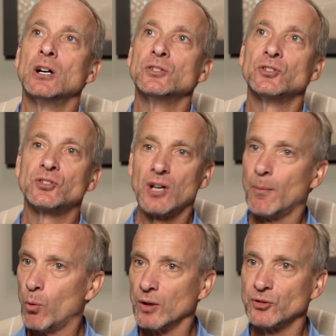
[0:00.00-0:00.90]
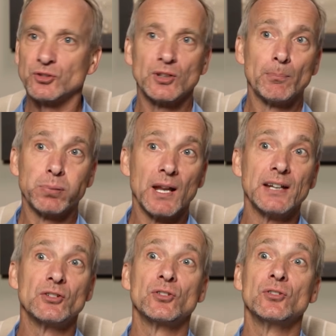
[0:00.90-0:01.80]
someone
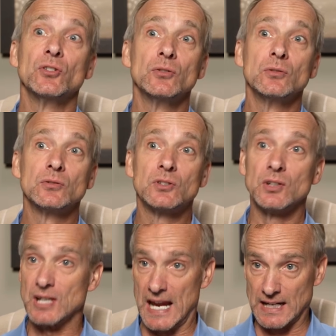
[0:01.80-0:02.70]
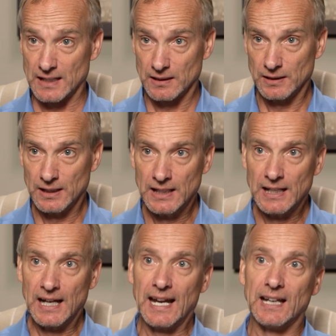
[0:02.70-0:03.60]
someplace to take?
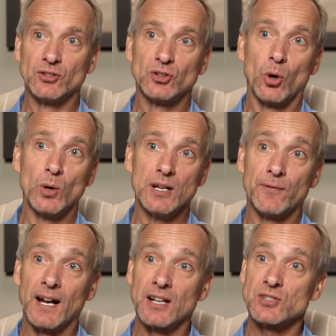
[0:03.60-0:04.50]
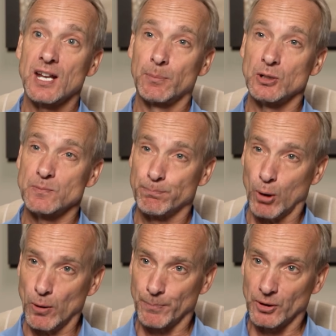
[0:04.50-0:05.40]
And so if I establish
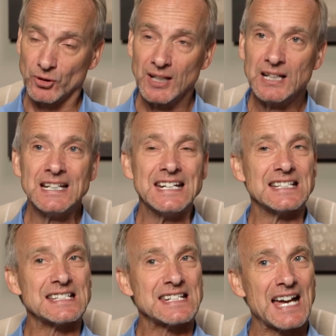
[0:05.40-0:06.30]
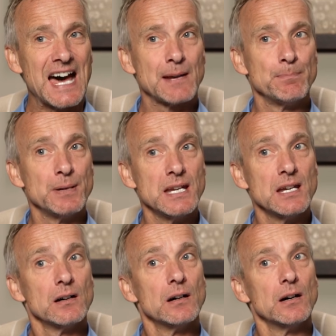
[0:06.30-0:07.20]
purpose, it's got to
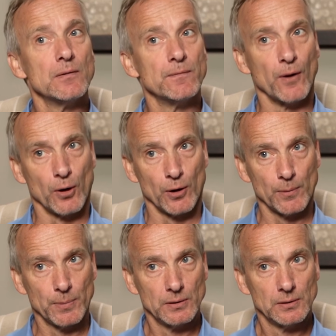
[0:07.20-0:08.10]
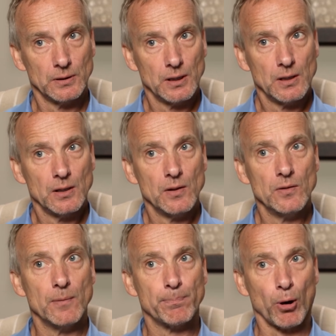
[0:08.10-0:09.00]
be a verb.
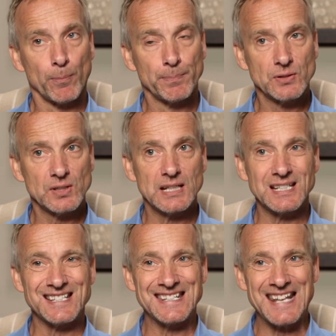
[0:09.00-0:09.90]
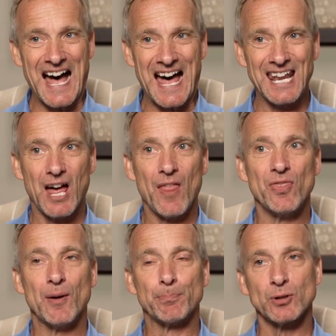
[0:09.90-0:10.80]
The purpose is not
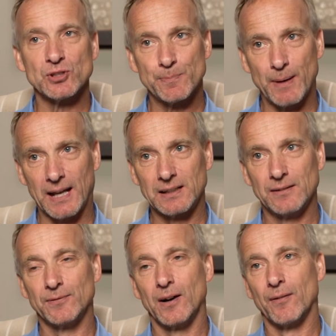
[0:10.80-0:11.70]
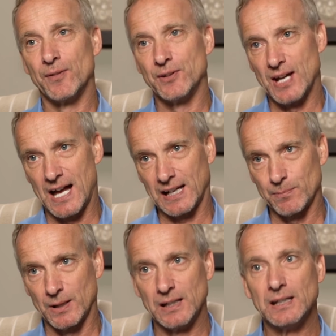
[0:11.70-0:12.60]
the perspective of the
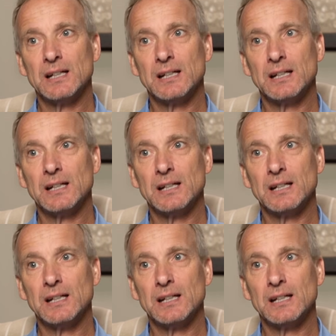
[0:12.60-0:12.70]
document